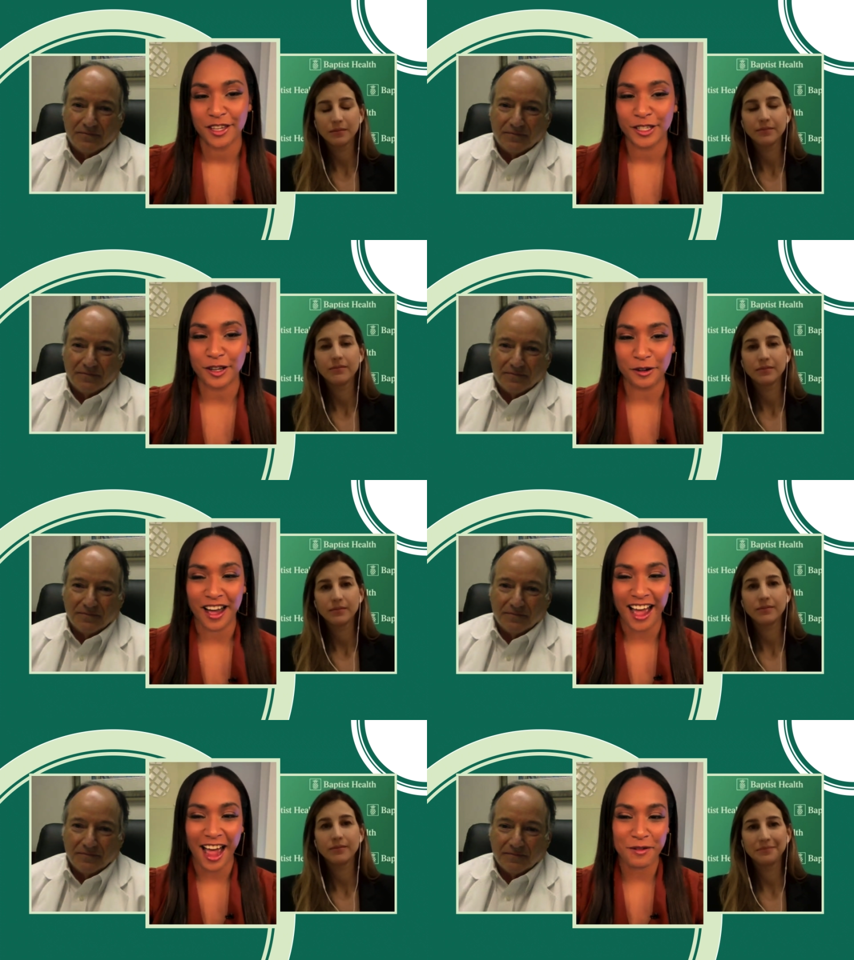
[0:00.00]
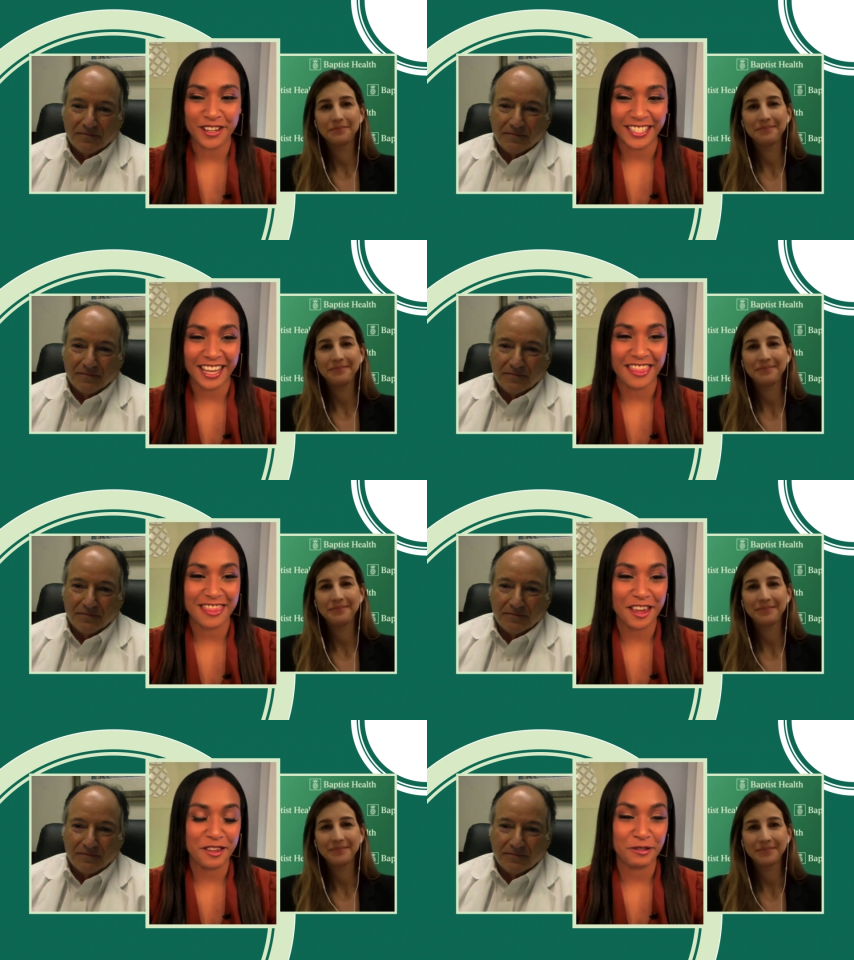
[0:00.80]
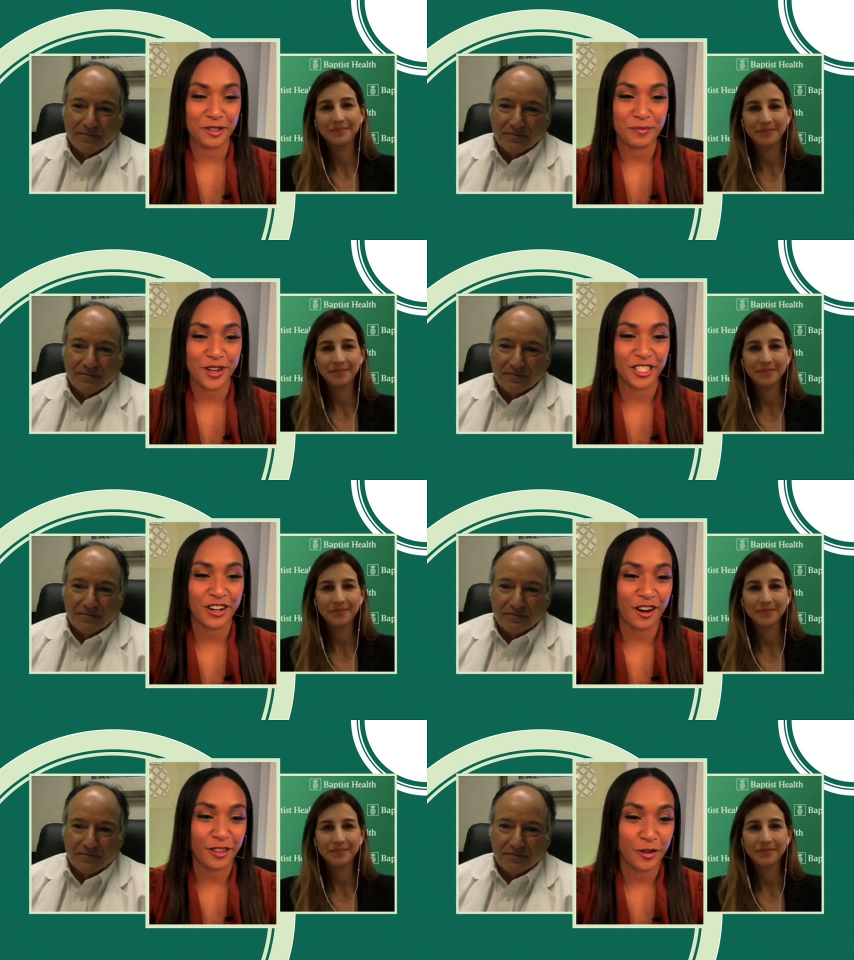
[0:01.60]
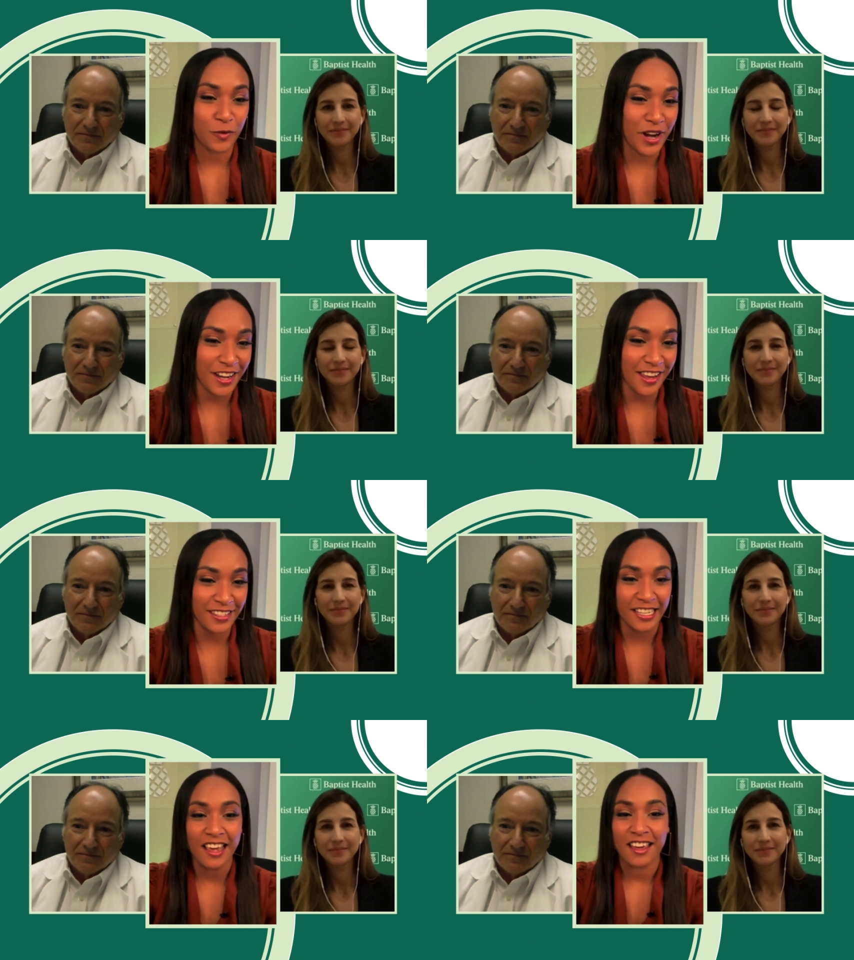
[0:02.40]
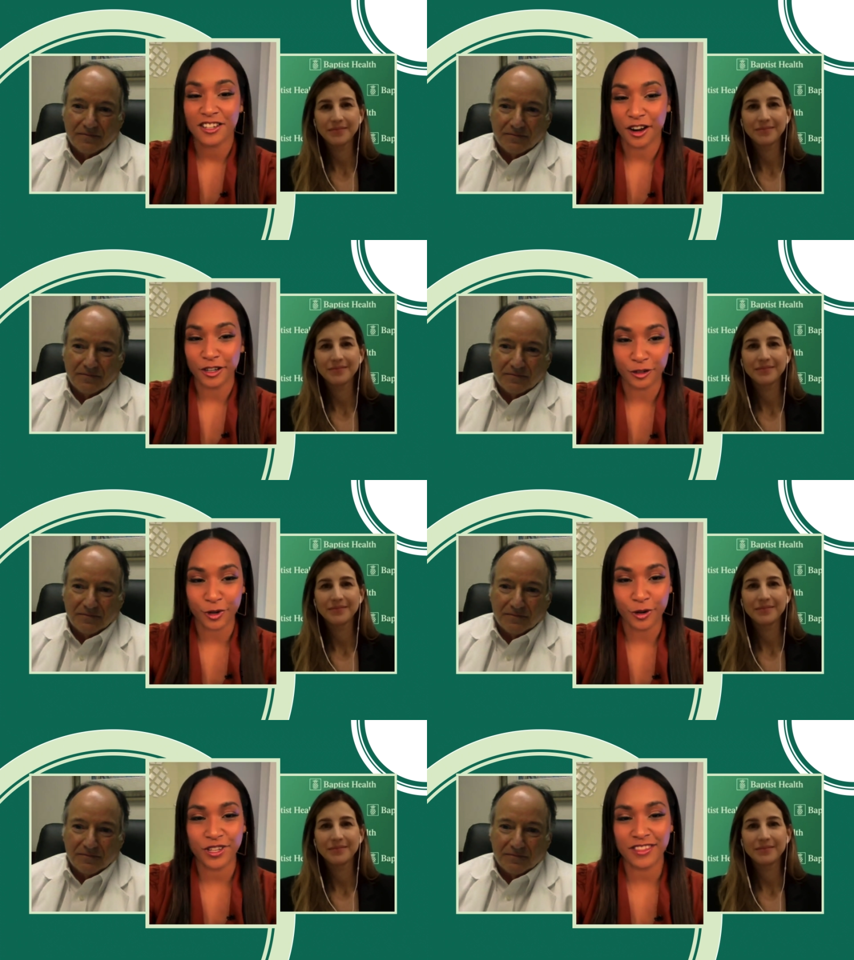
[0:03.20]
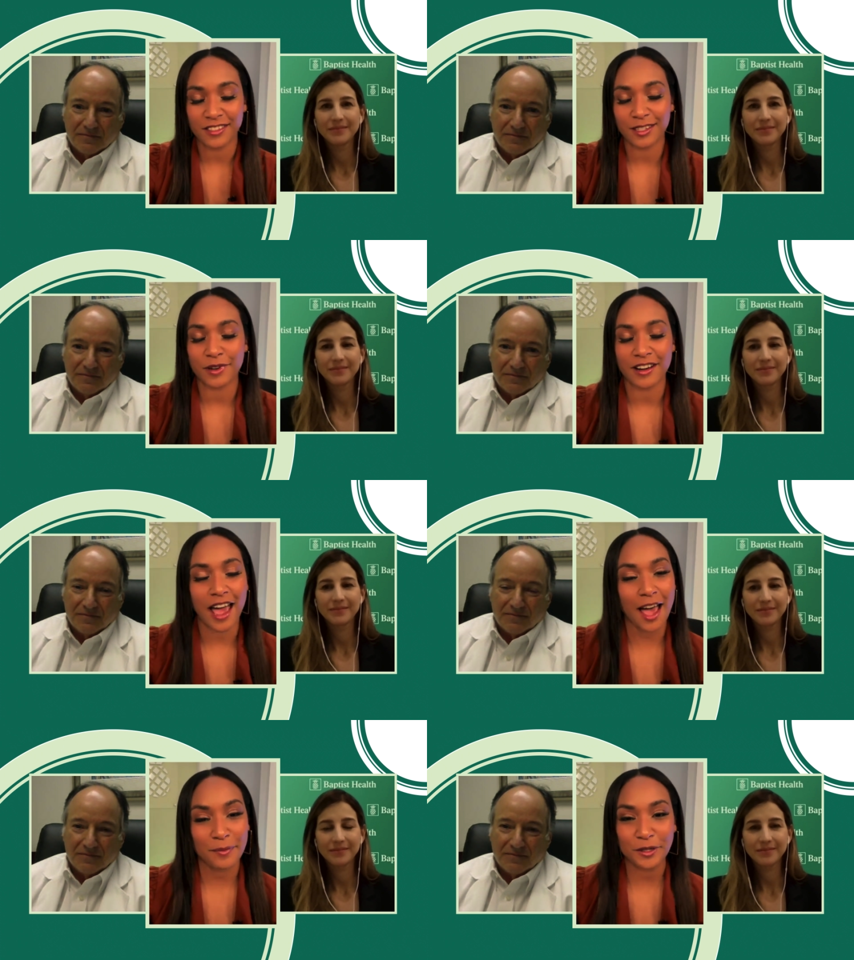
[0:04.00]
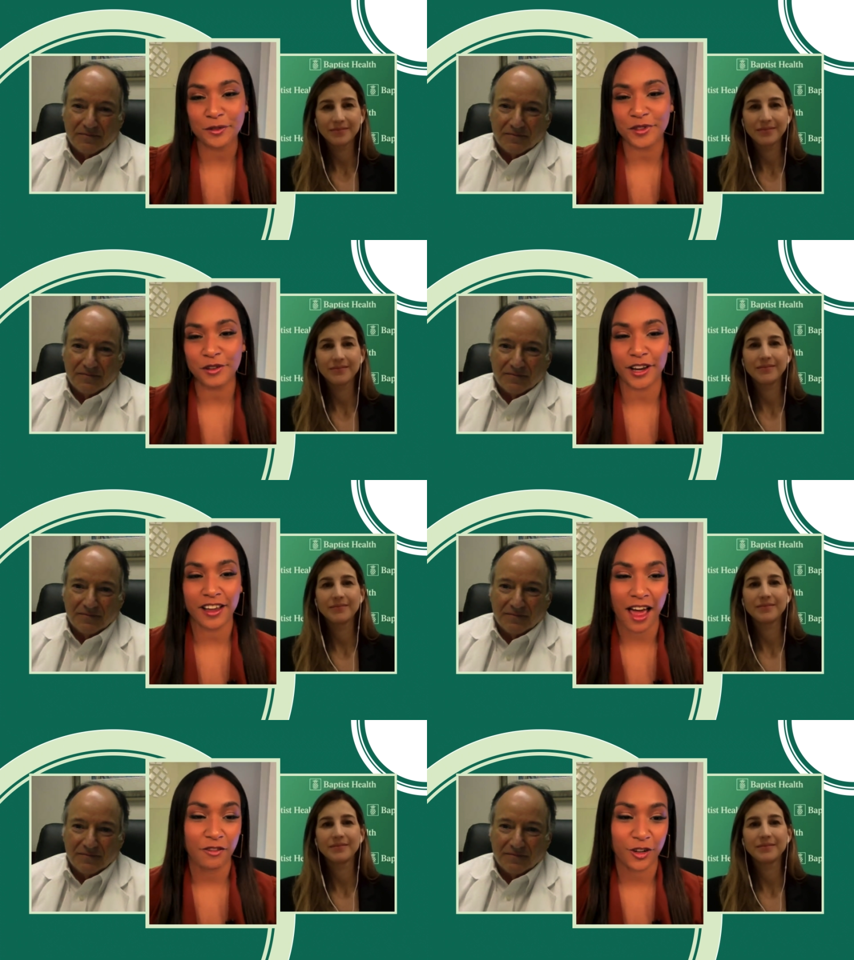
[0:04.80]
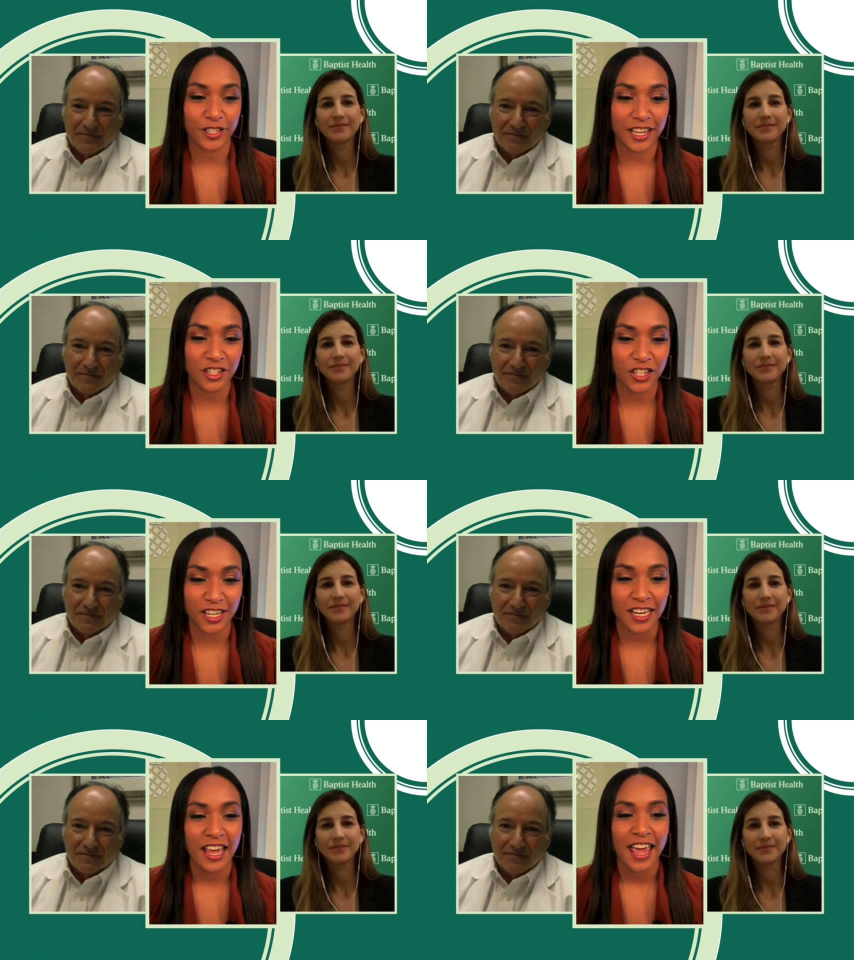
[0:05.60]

Speaker 1: So I want to say thank you so much, Carla Duenas, Dr. Rosen. This has been an absolutely great conversation.